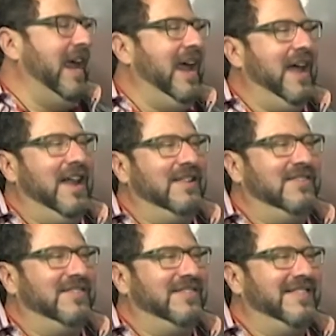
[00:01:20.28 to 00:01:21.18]
And
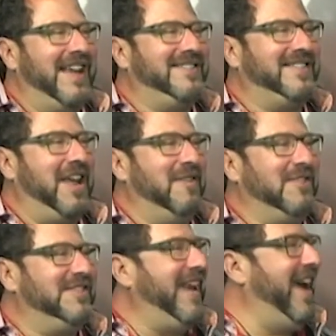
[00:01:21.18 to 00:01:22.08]
that's kind of
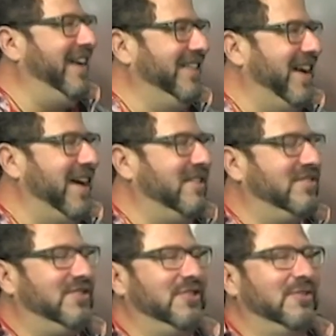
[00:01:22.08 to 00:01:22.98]
a tagline
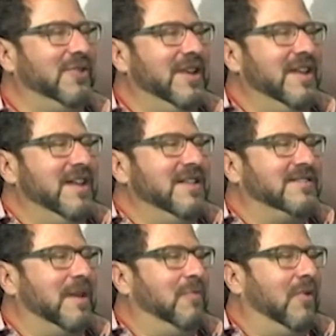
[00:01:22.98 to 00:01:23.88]
to
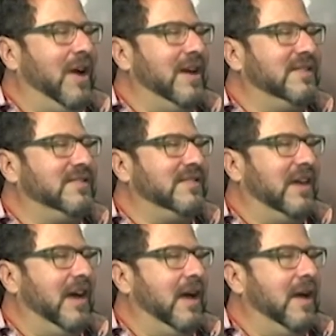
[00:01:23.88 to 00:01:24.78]
summarize
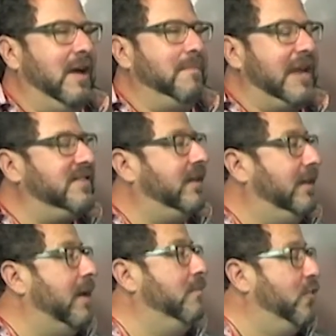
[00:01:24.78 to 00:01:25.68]
uh,
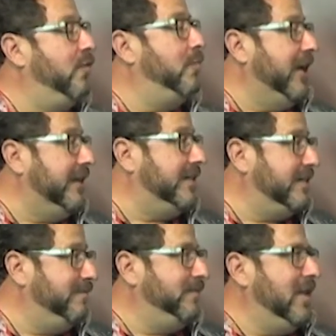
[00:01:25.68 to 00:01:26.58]
basically a movement
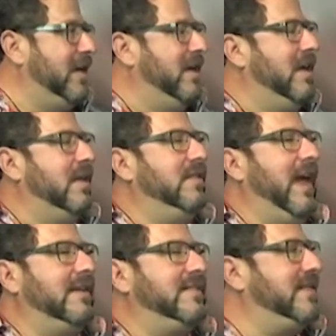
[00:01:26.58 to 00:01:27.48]

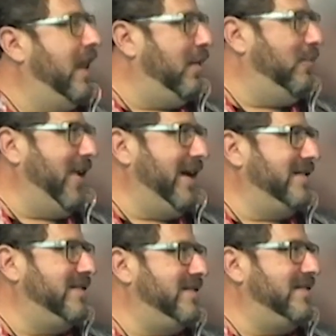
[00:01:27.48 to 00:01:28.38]
that
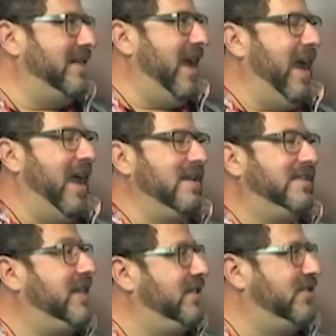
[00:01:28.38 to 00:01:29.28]
celebrates and
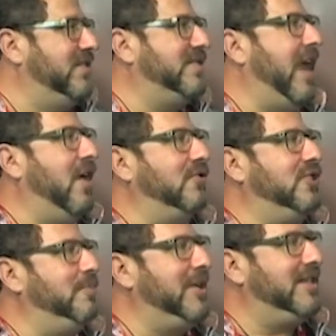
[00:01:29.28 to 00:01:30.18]
teaches L
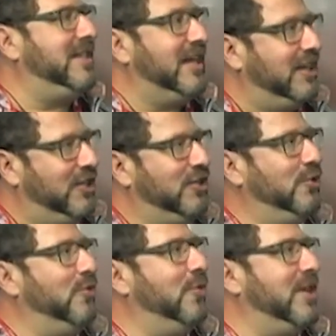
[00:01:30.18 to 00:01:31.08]
G B T
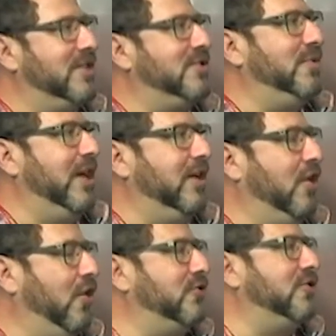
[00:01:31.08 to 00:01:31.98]
Q history and
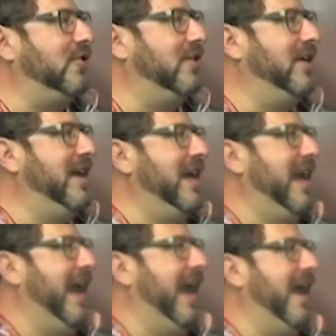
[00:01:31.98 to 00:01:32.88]
culture.
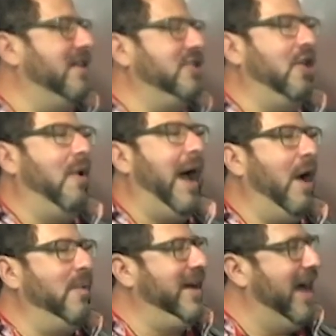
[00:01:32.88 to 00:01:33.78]
And you know
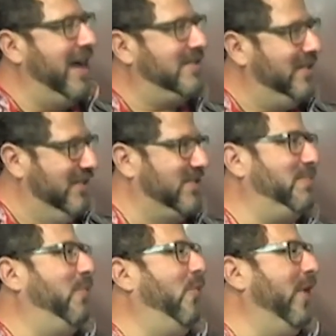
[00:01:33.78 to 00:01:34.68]
how we got to this
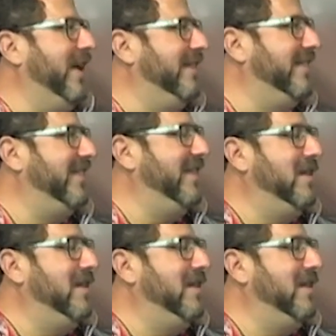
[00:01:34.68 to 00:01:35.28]
point,